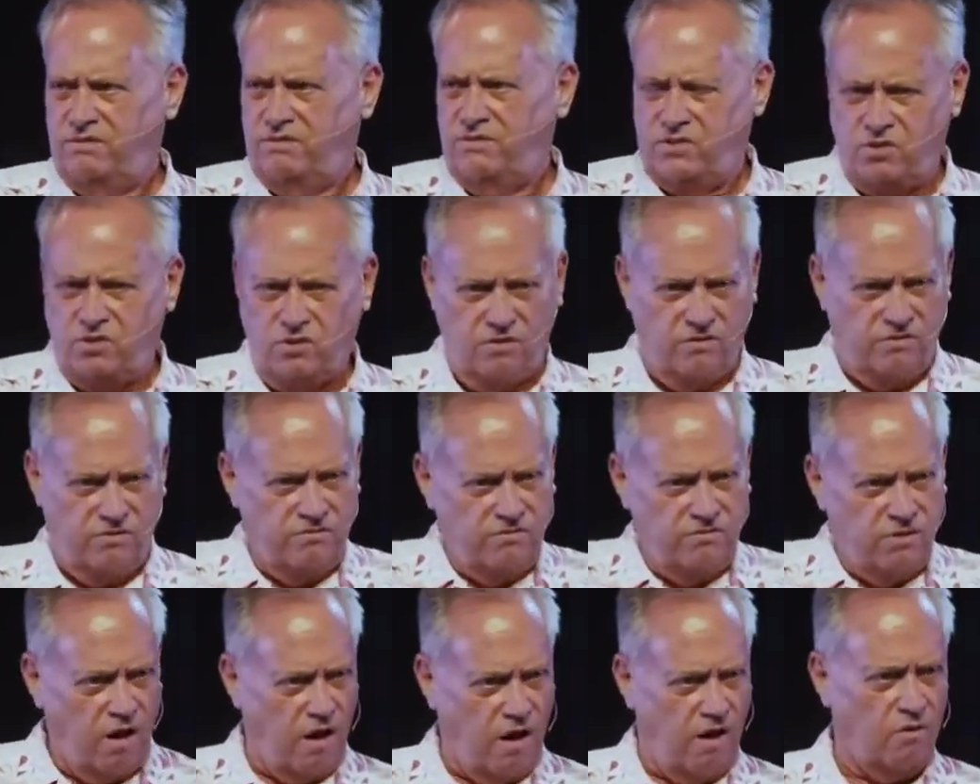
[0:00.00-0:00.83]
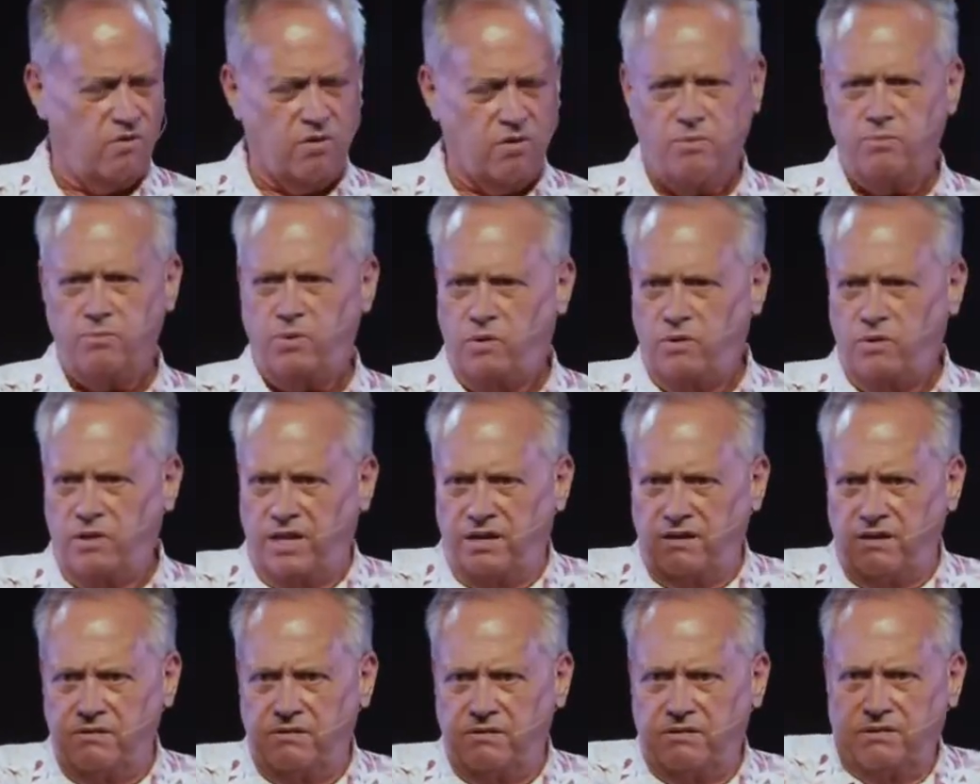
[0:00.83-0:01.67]
sort of horrible
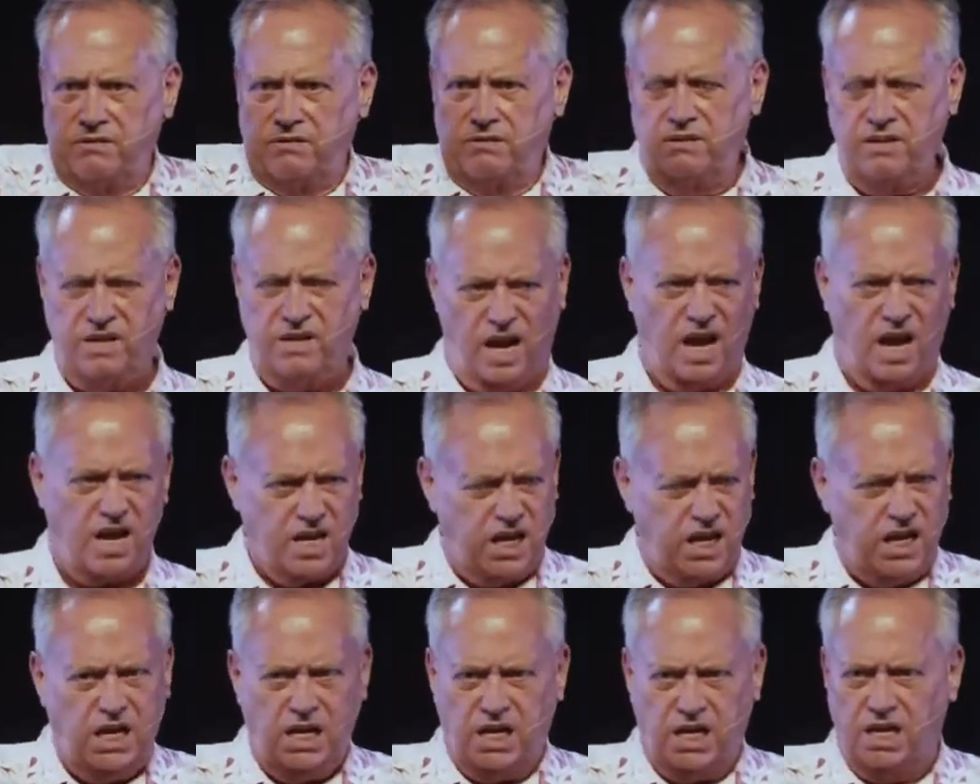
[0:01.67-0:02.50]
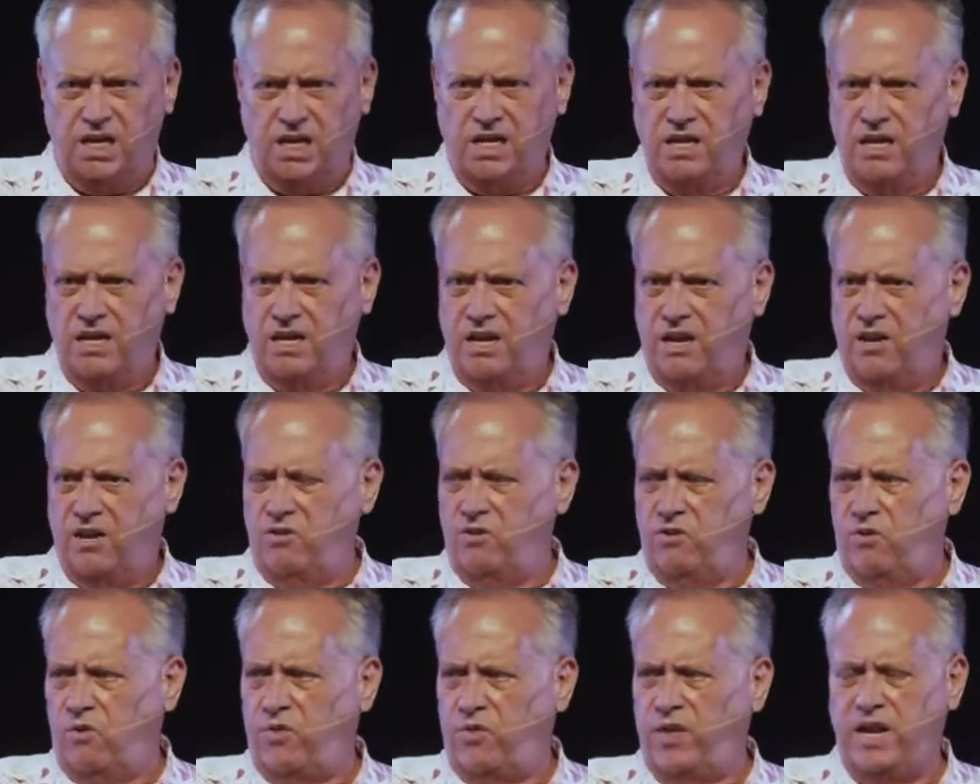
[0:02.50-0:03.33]
and yucky, and
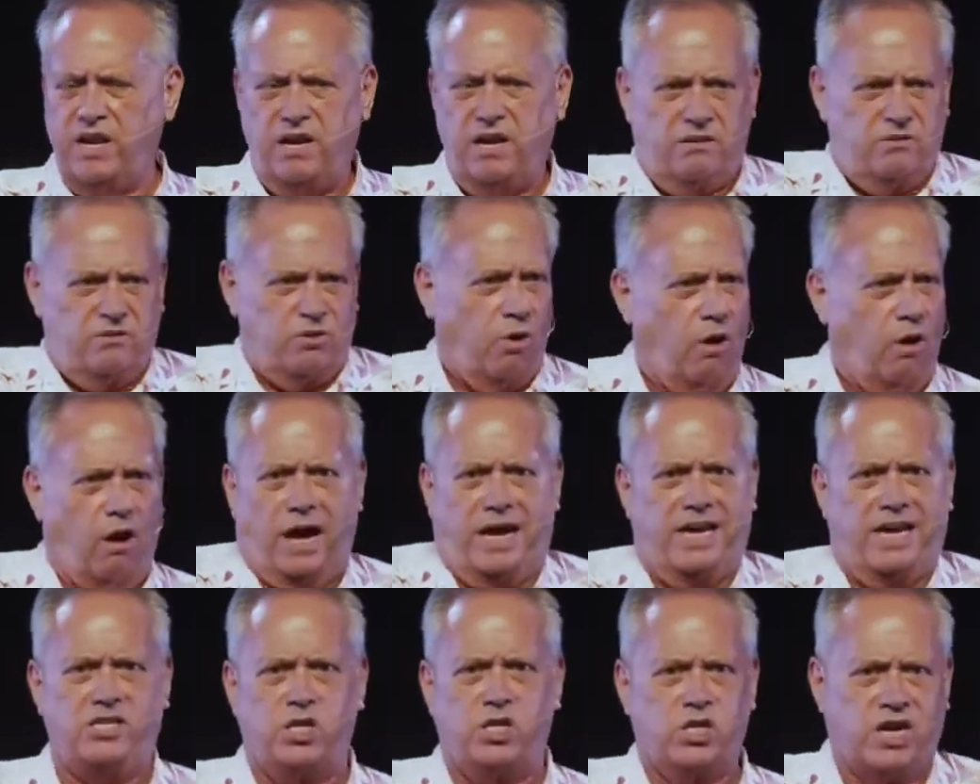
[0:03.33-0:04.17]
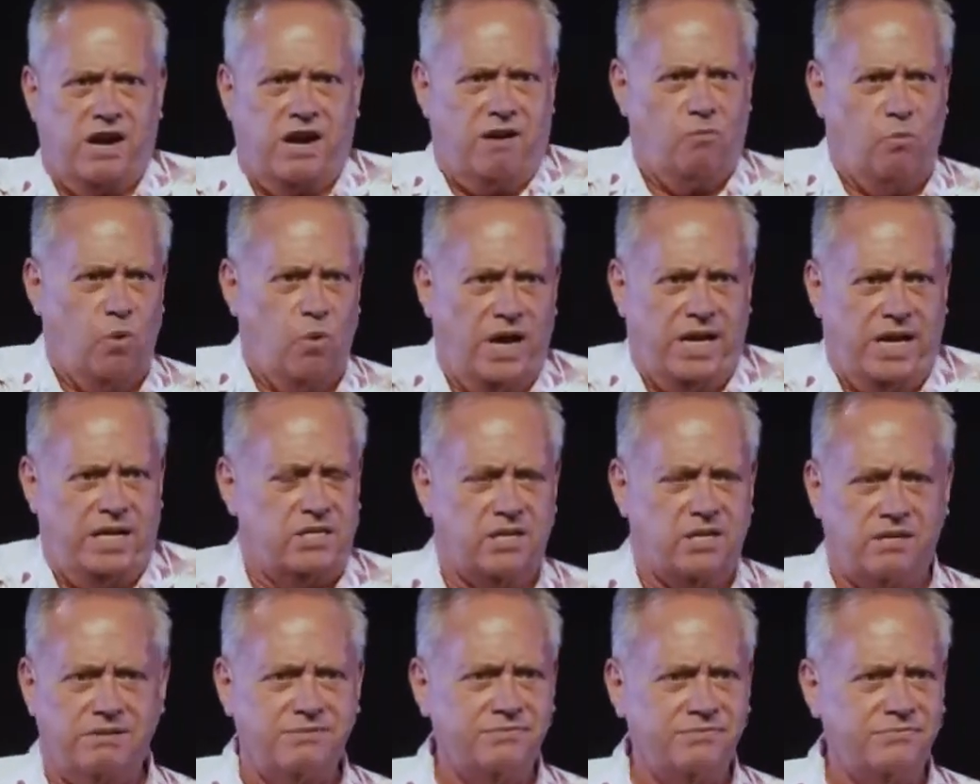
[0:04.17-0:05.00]
you're all thinking, oh, I just can't wait.